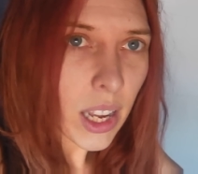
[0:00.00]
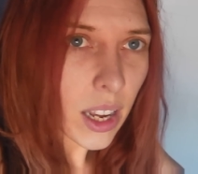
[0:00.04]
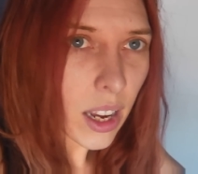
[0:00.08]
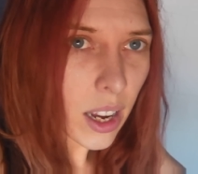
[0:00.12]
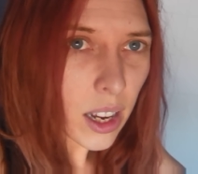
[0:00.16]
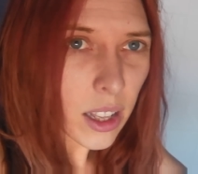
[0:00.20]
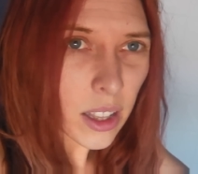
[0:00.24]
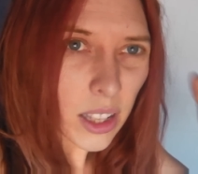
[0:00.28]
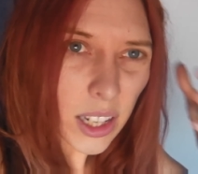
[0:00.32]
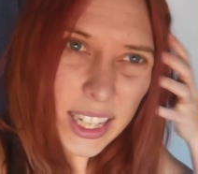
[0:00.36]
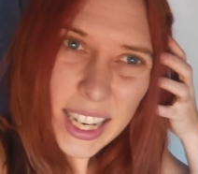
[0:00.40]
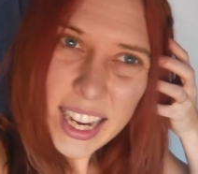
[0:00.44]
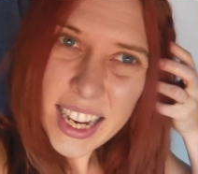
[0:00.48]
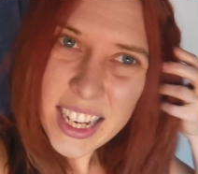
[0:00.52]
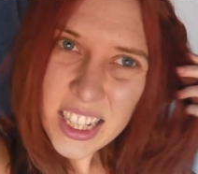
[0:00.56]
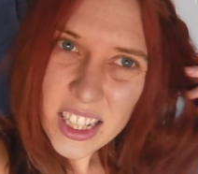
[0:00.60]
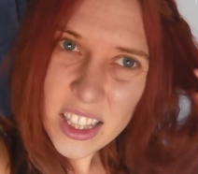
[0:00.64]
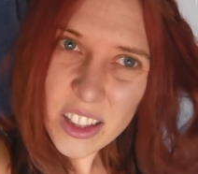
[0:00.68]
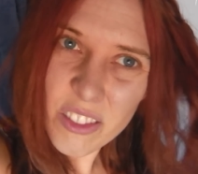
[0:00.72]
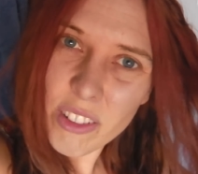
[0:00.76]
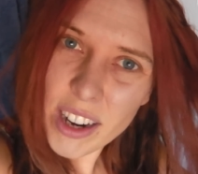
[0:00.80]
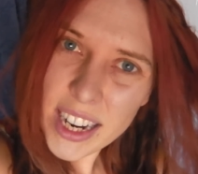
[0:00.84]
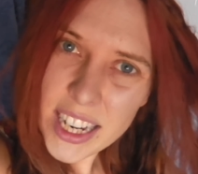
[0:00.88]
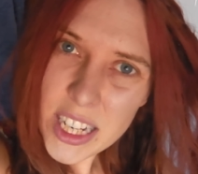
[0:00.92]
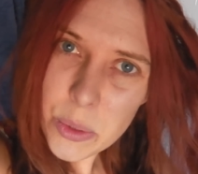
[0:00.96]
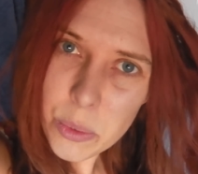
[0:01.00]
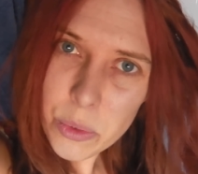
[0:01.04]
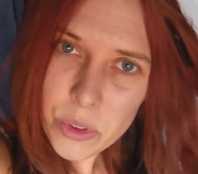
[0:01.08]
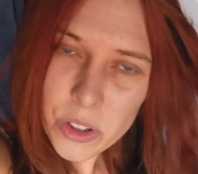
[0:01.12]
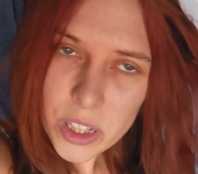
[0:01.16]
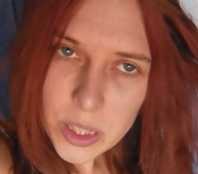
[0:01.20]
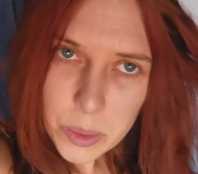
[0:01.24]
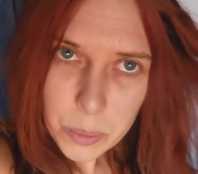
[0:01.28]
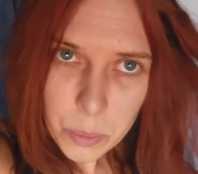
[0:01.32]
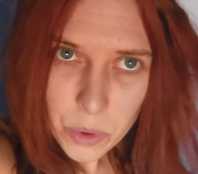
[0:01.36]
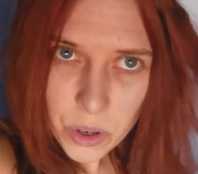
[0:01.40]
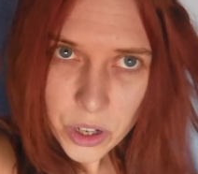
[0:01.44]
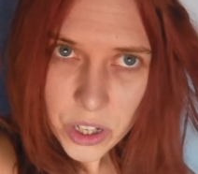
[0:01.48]
I guess the rest will
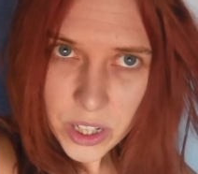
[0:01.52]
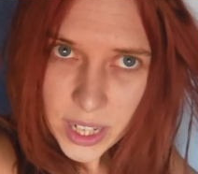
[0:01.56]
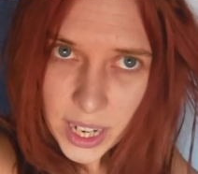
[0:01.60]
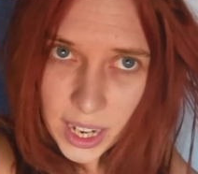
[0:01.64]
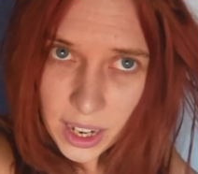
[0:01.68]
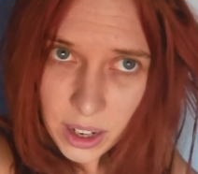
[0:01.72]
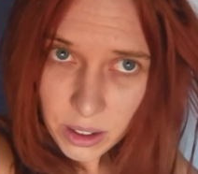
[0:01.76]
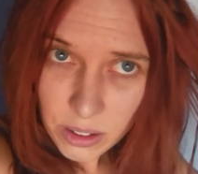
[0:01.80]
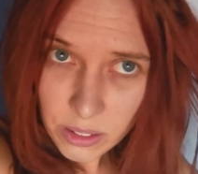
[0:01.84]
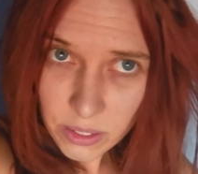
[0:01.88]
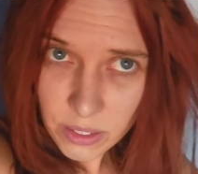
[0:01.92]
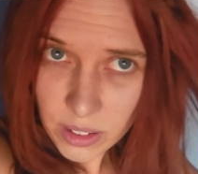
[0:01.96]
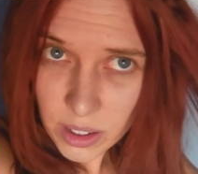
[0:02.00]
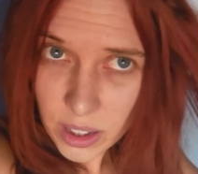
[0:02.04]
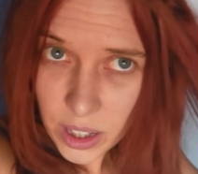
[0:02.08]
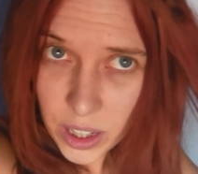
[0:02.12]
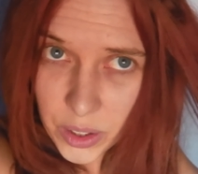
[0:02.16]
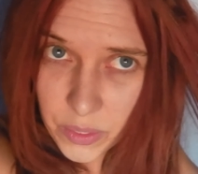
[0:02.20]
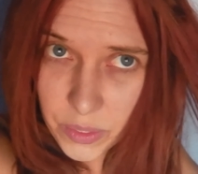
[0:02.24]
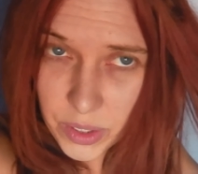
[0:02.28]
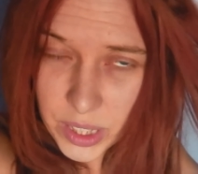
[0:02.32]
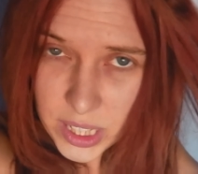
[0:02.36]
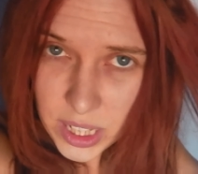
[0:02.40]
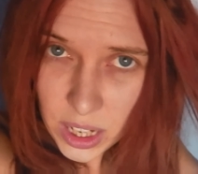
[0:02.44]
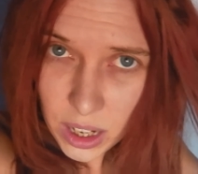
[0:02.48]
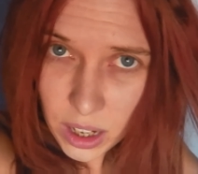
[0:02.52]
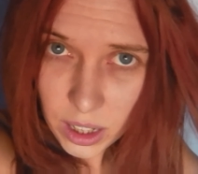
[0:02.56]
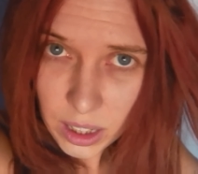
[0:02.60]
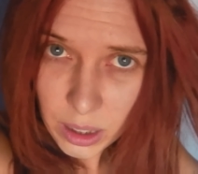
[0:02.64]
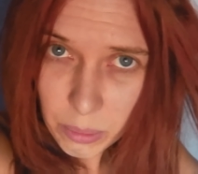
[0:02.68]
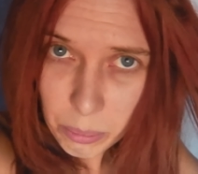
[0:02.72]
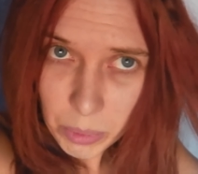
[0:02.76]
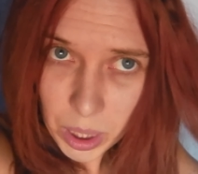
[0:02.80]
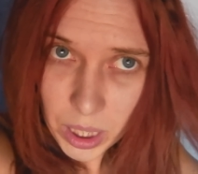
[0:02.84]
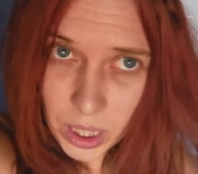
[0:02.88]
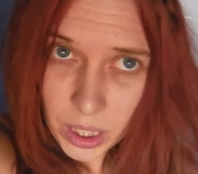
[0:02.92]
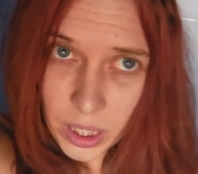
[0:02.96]
just wash out over time.